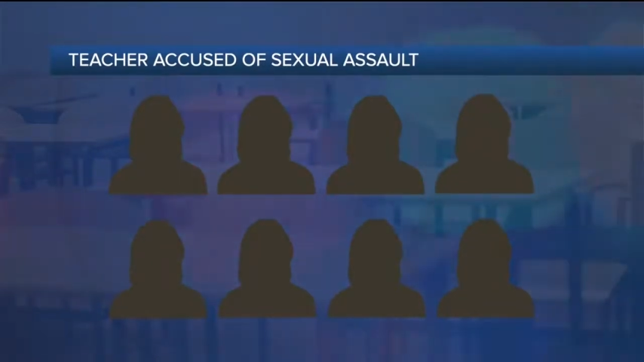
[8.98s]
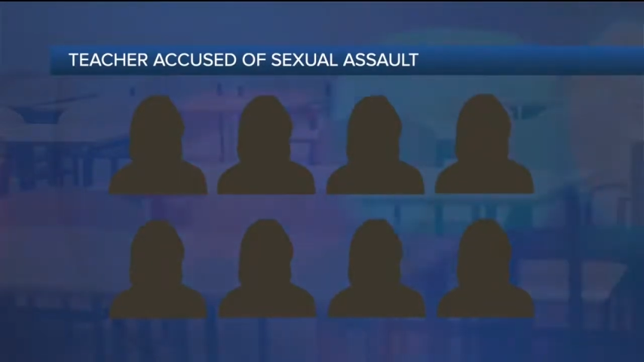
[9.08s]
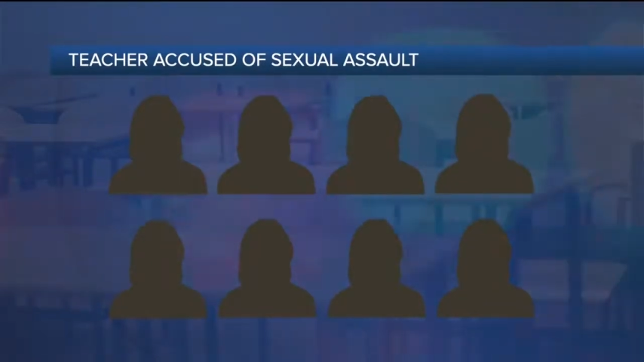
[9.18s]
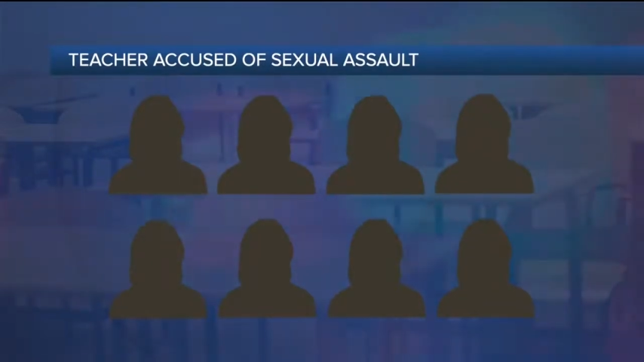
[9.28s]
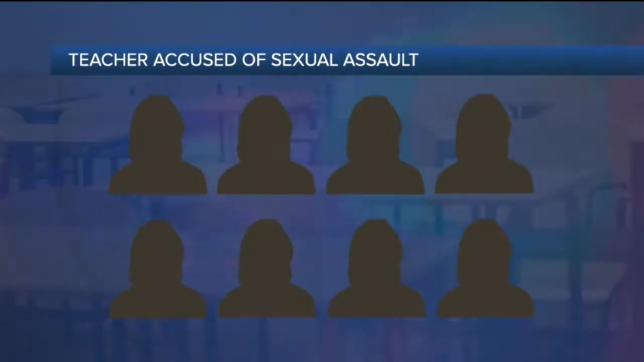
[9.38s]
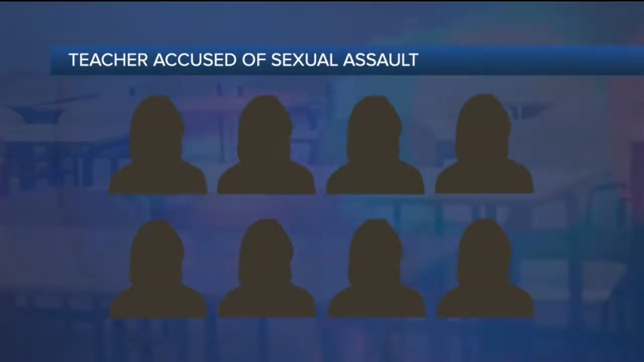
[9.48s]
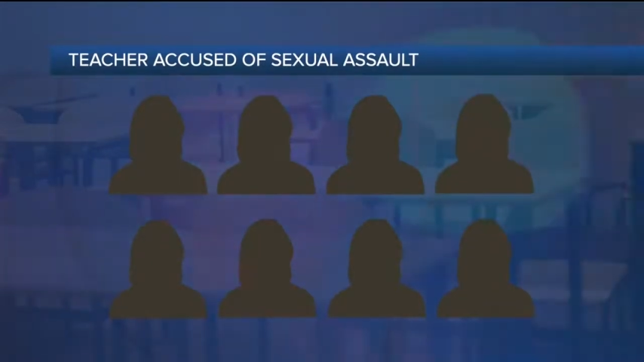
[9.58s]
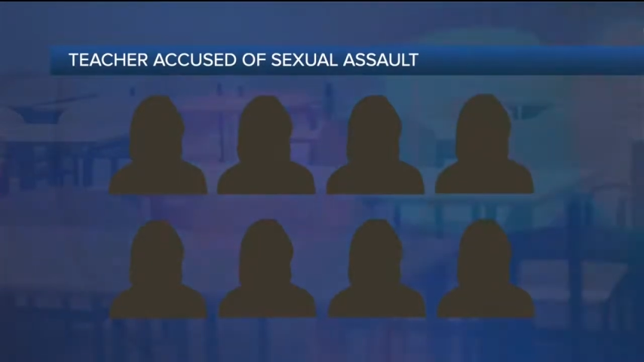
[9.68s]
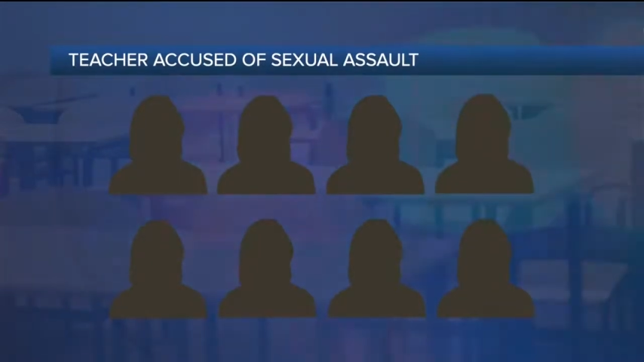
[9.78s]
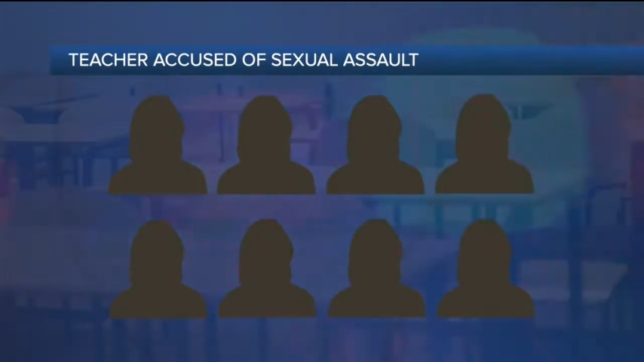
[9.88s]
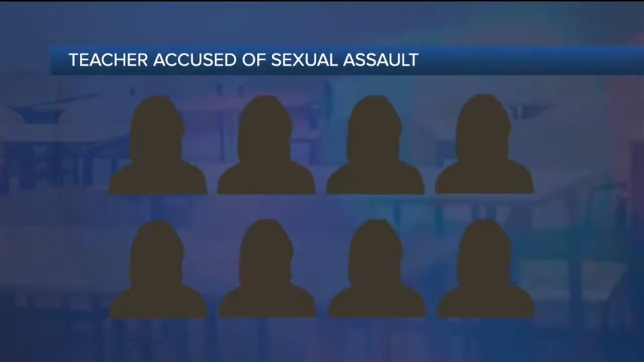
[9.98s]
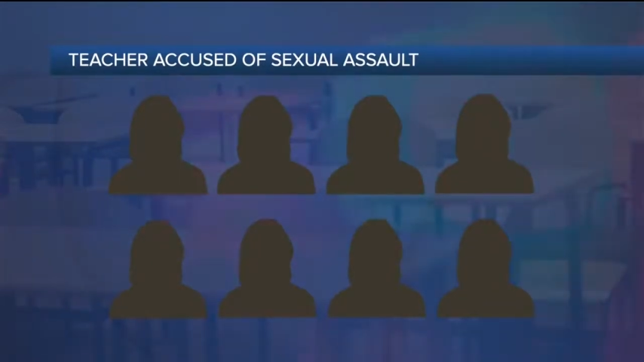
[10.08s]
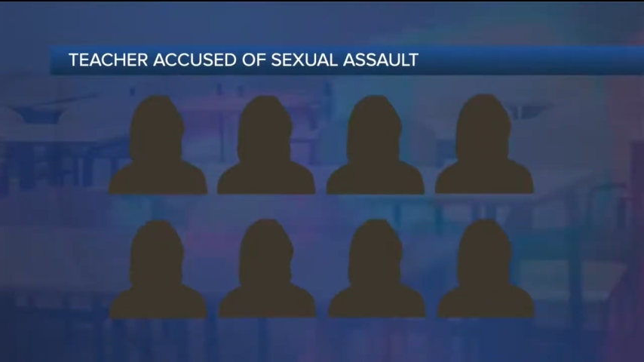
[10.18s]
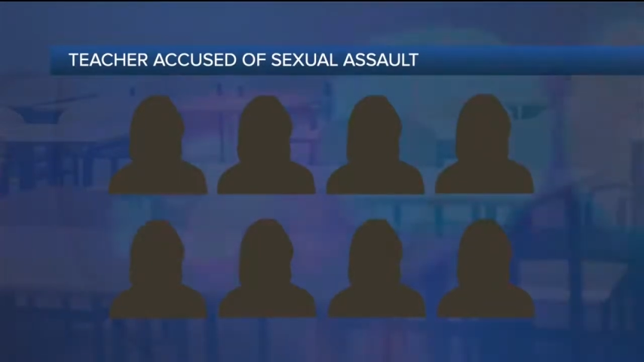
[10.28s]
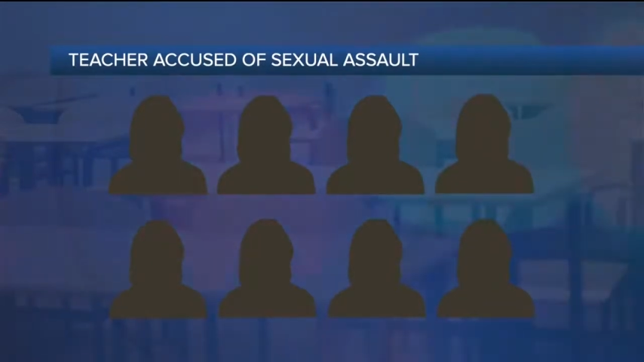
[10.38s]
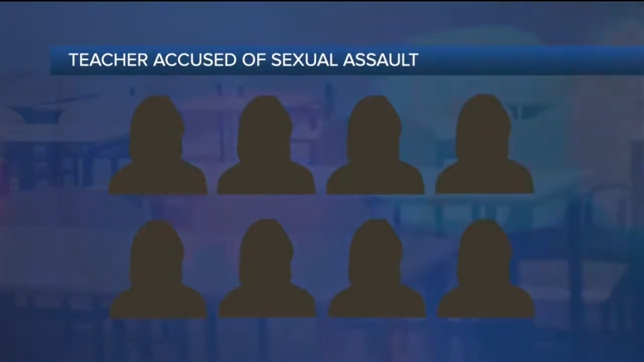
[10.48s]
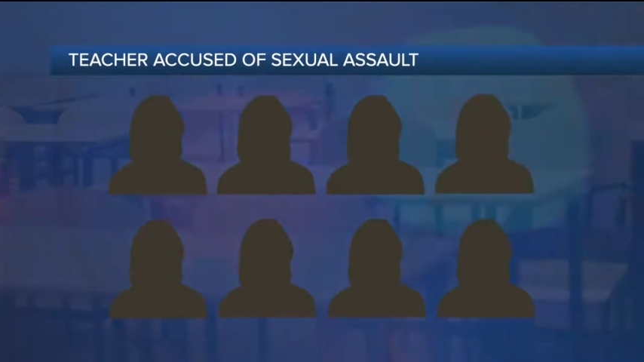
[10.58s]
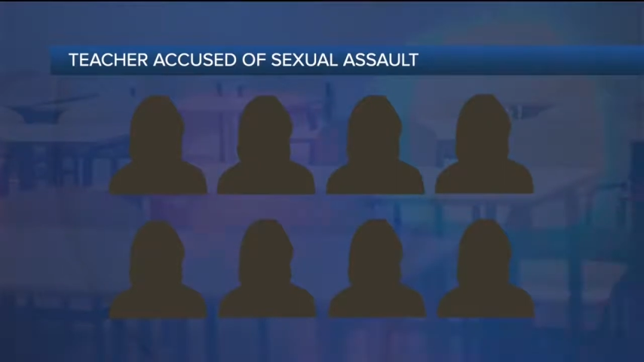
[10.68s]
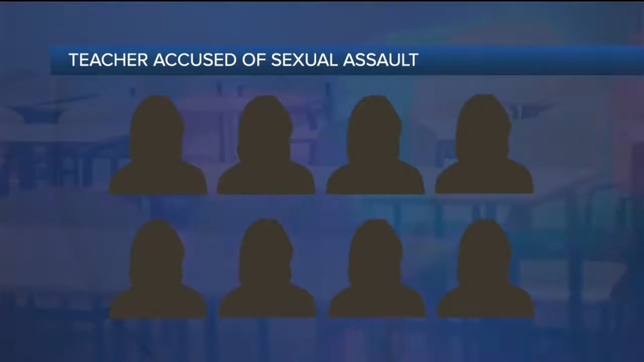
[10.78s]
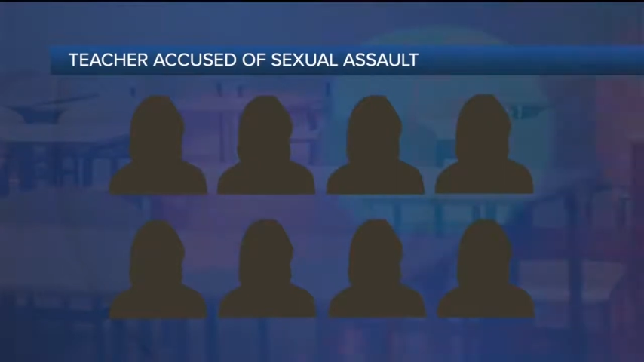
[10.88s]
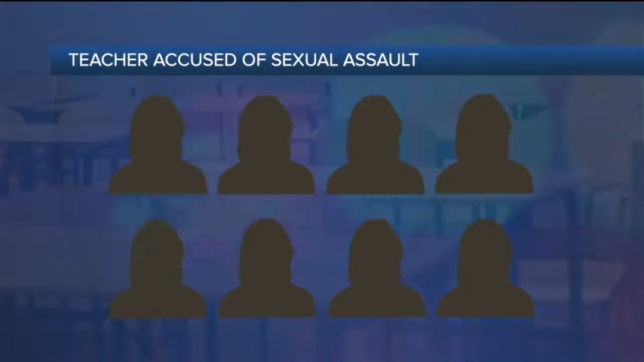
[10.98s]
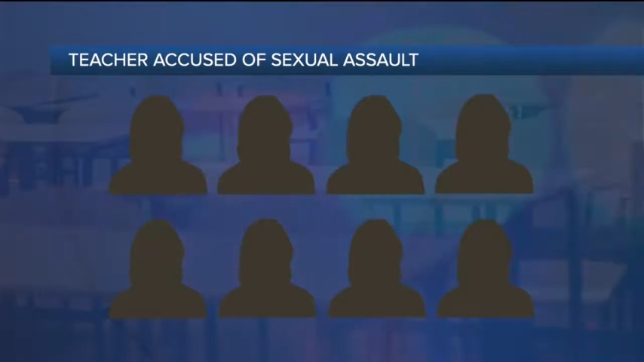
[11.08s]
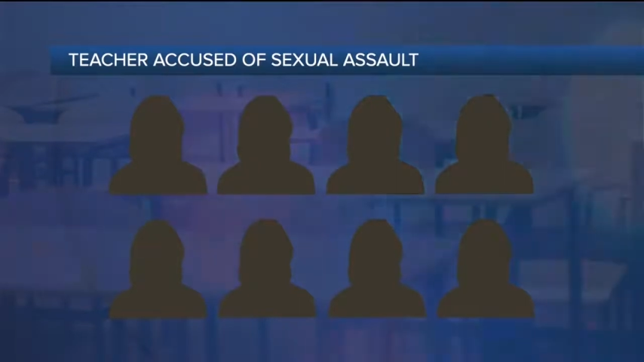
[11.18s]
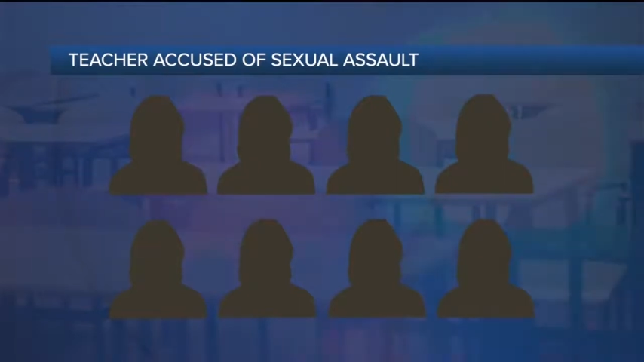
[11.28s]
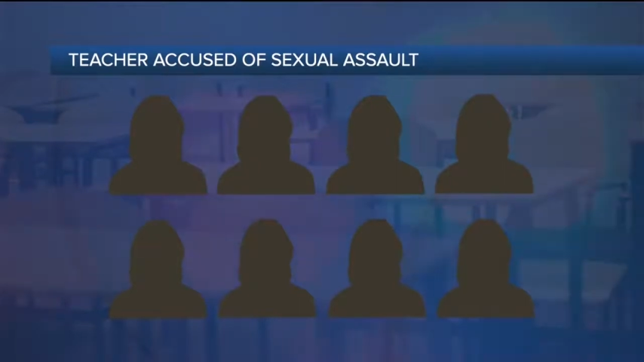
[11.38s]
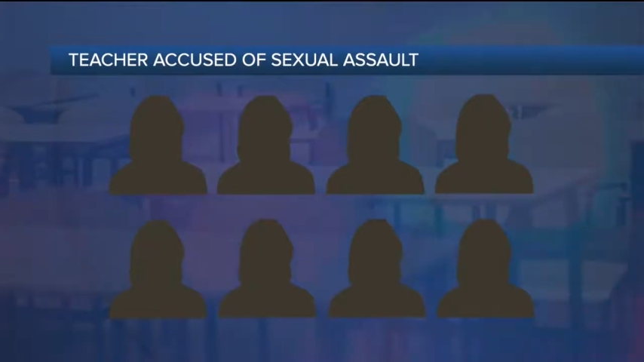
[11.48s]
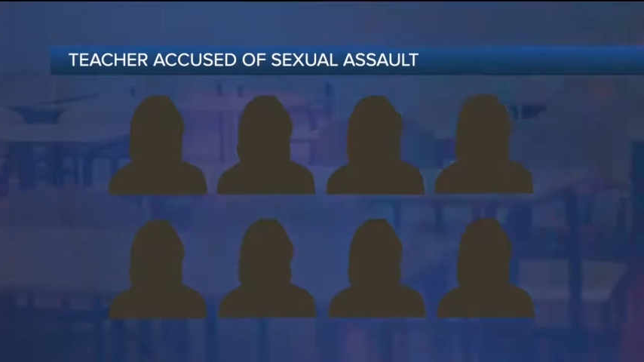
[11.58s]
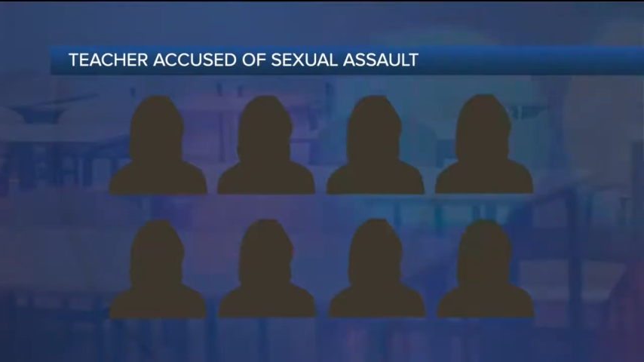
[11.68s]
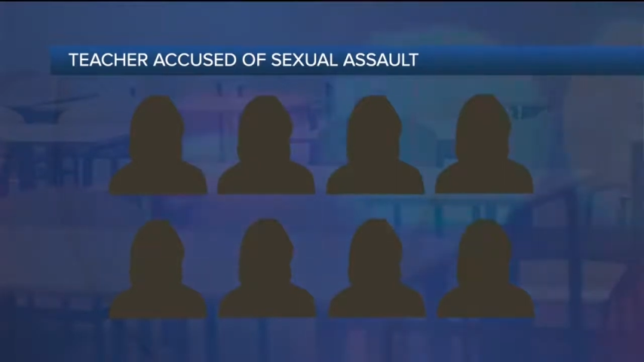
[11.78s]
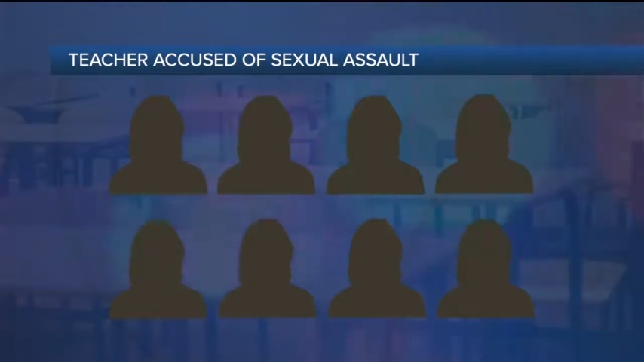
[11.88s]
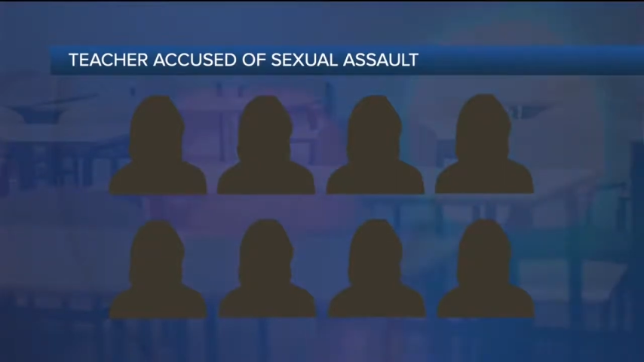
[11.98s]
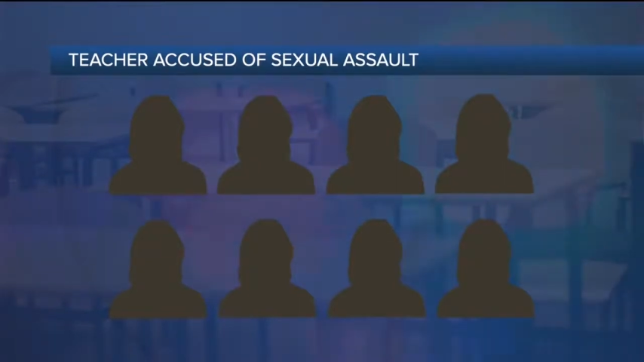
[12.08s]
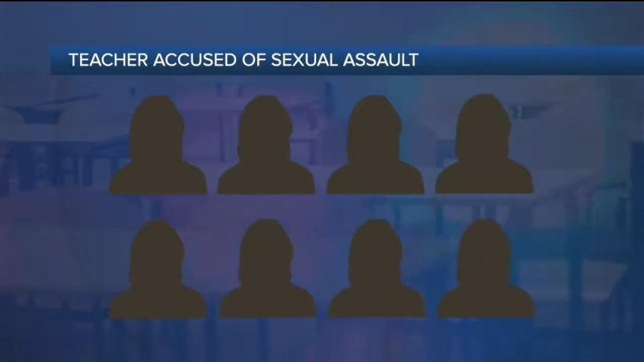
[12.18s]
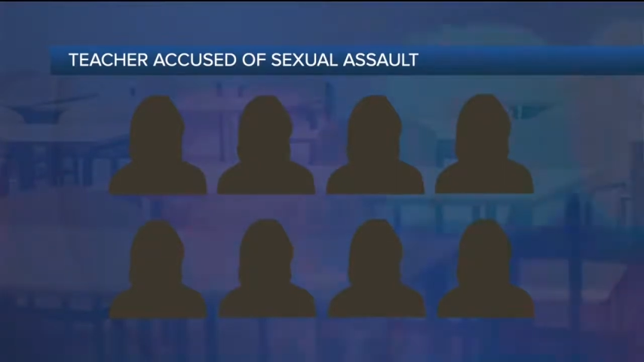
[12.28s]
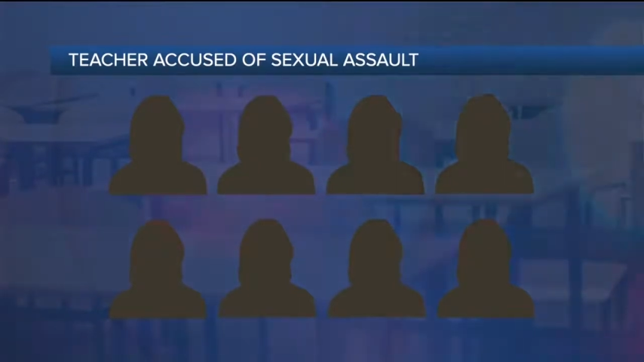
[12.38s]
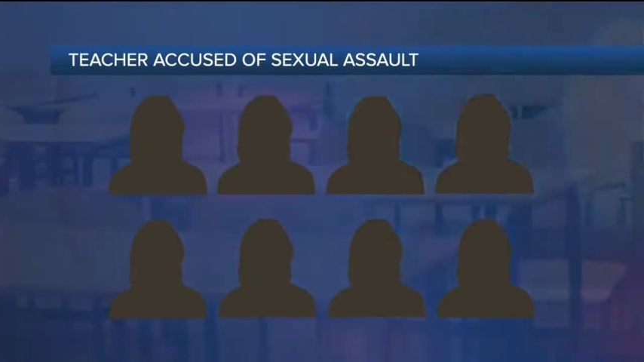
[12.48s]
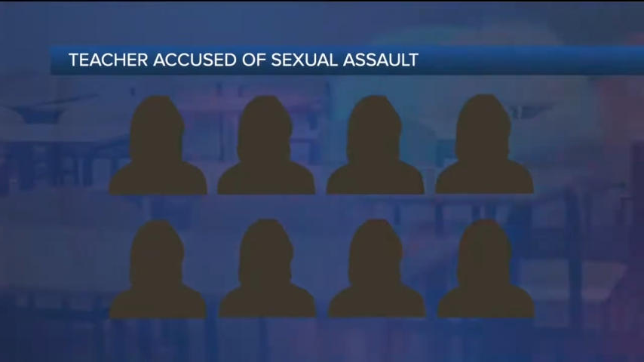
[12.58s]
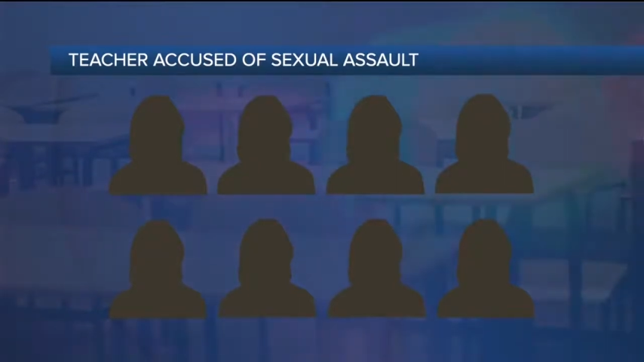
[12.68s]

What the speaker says: Nobody's mouth can be seen.